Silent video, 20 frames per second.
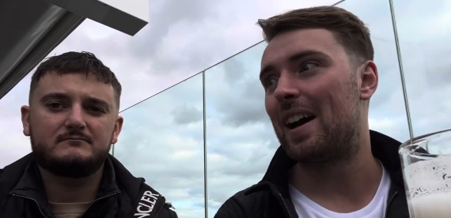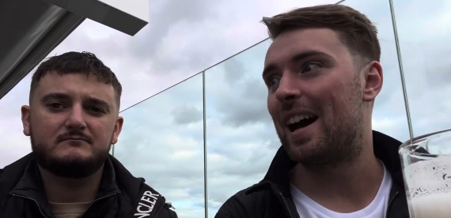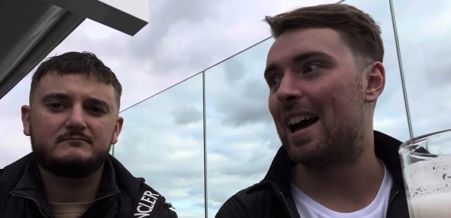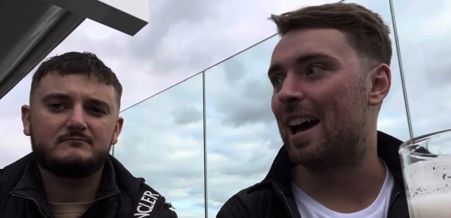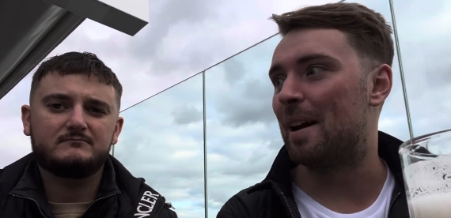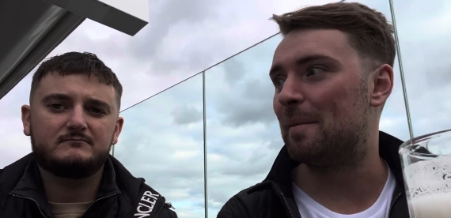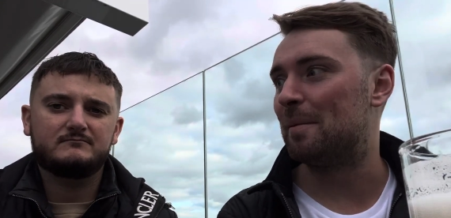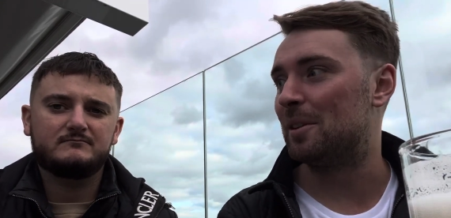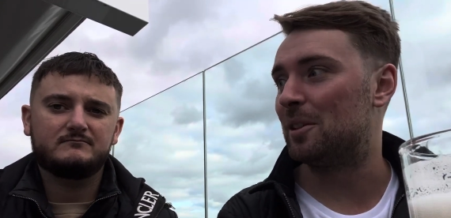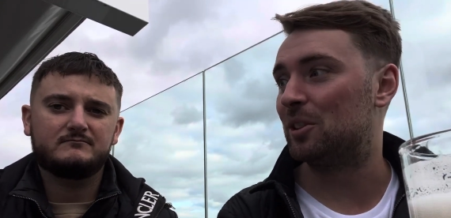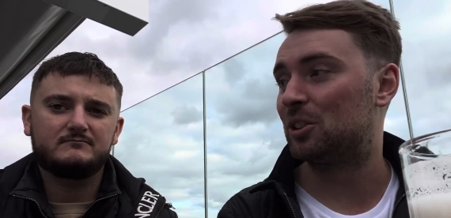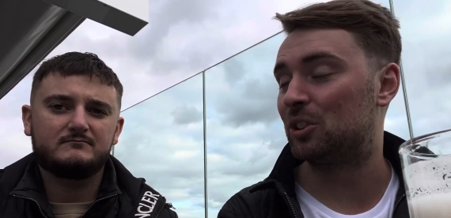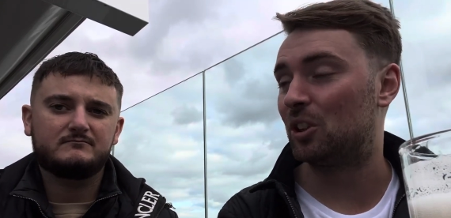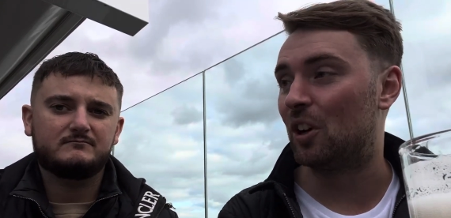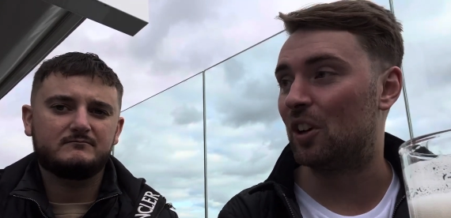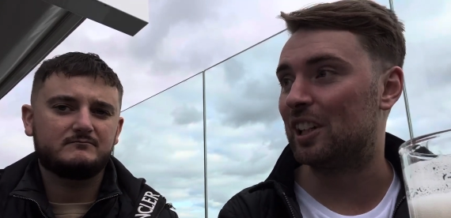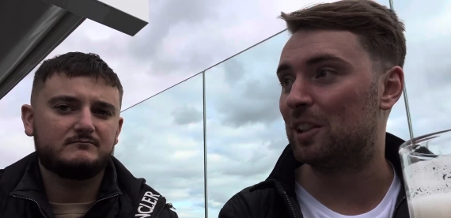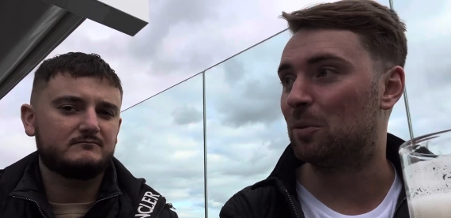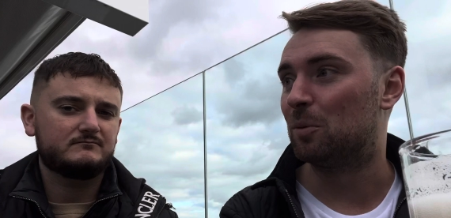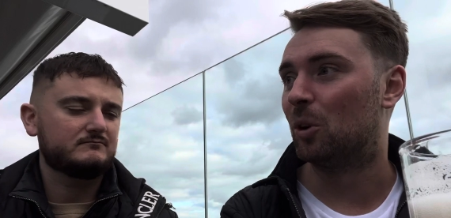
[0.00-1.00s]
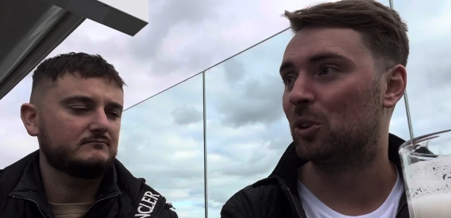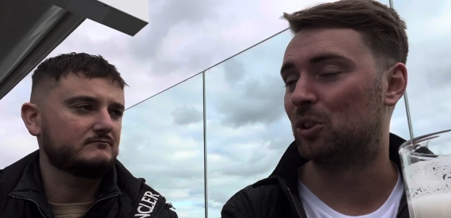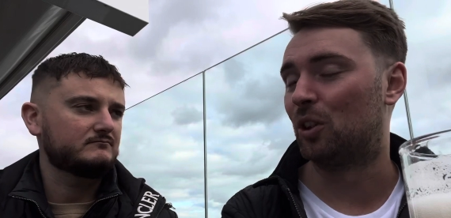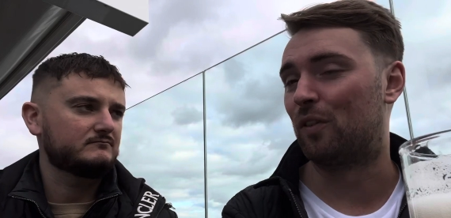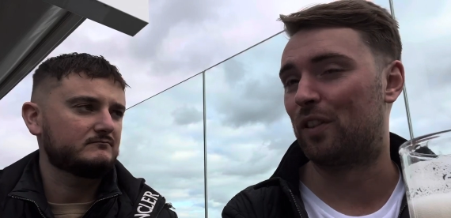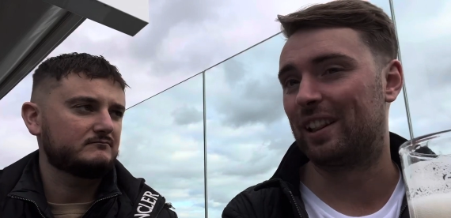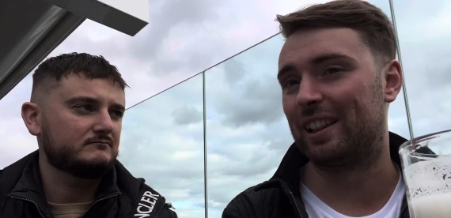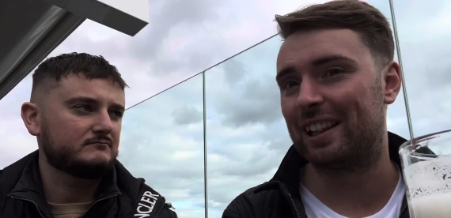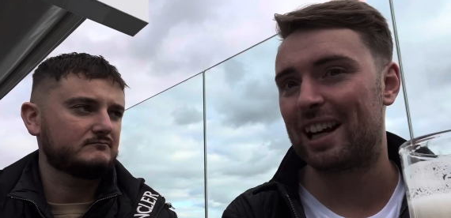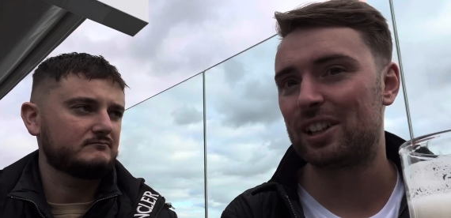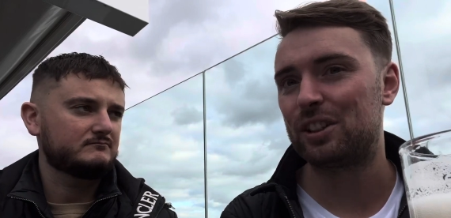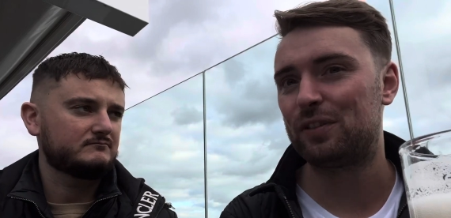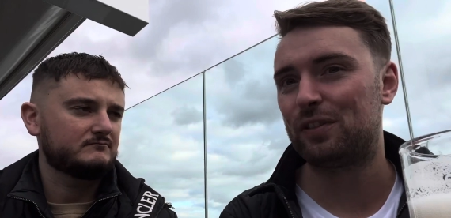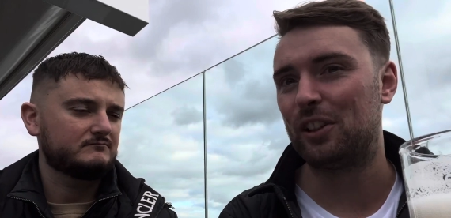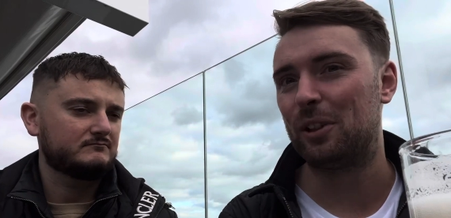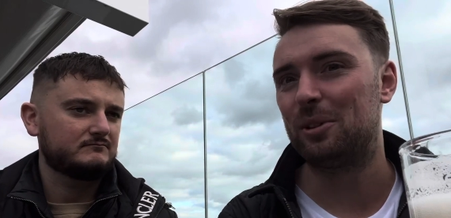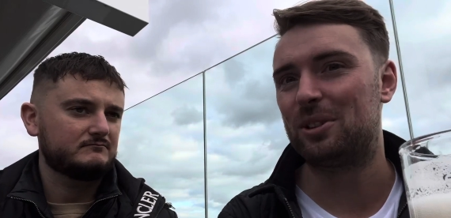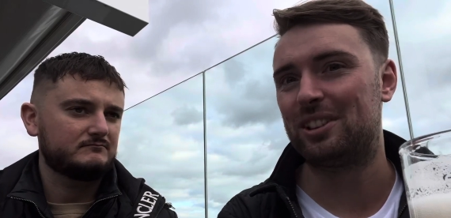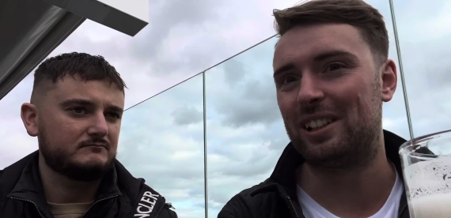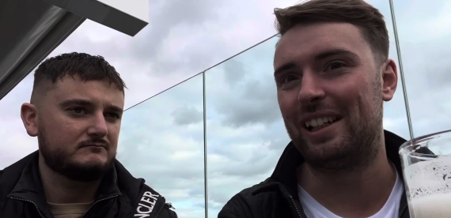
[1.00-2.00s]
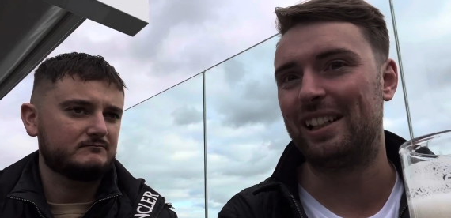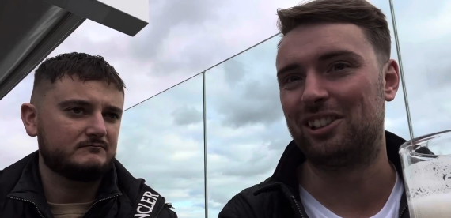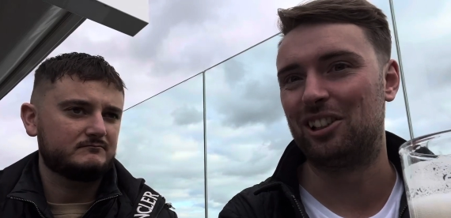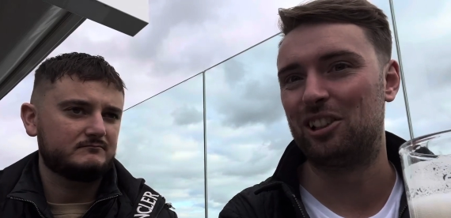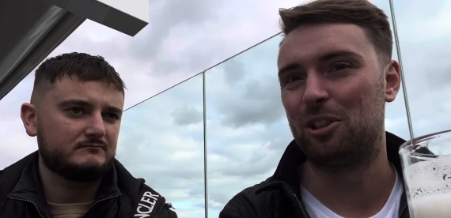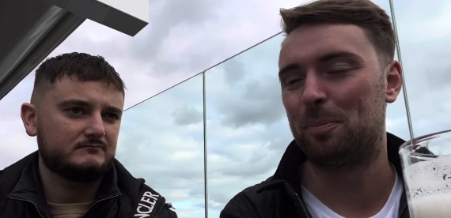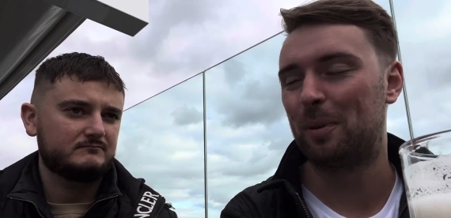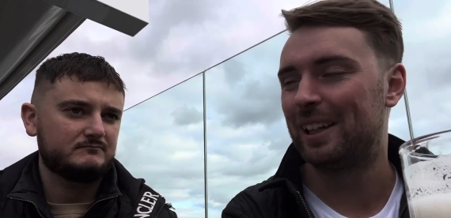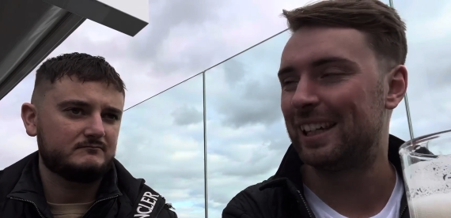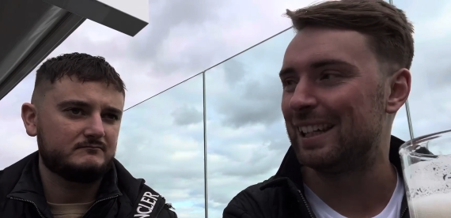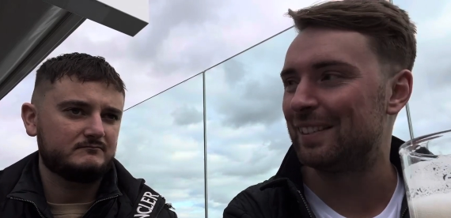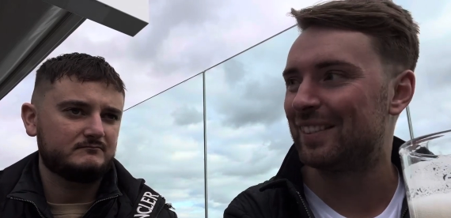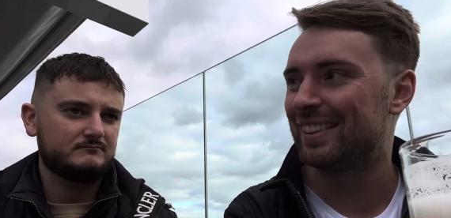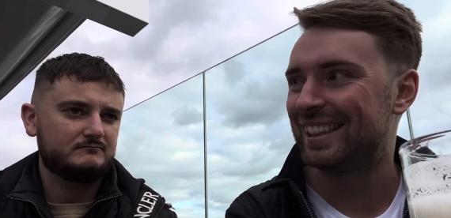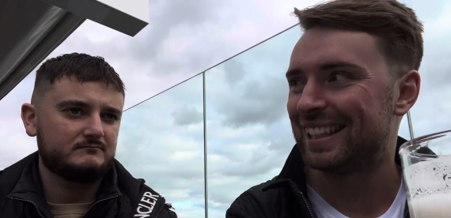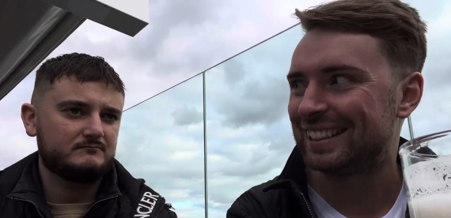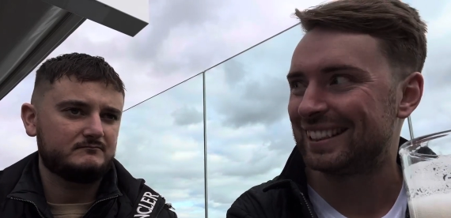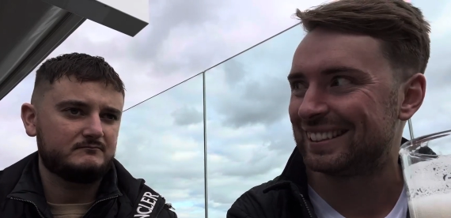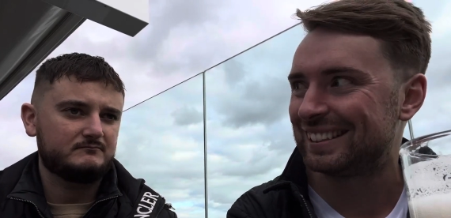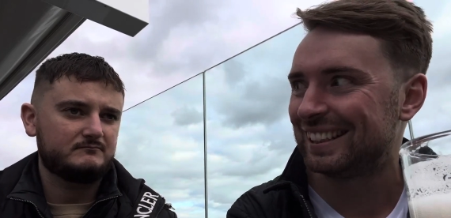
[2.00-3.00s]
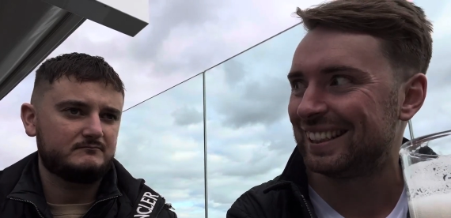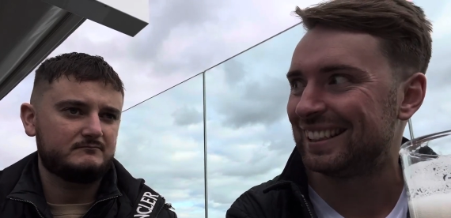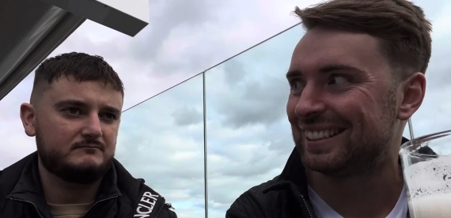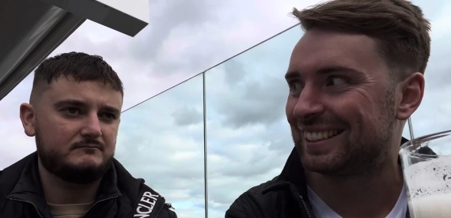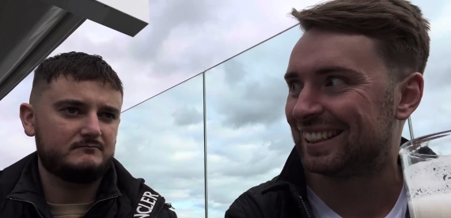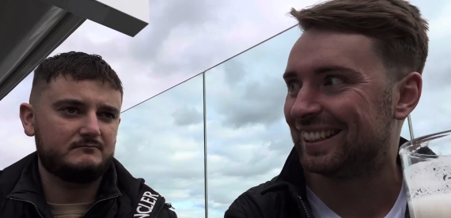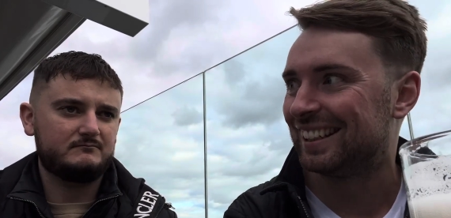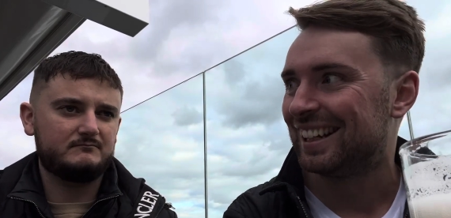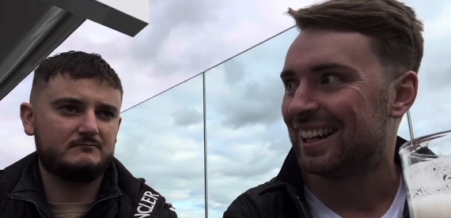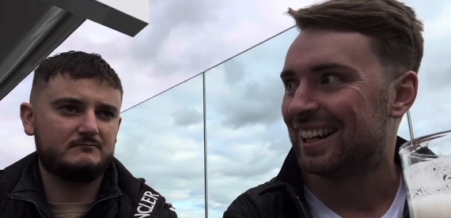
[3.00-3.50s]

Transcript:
Speaker 1: um, he certainly was over the last few seasons. But even this season,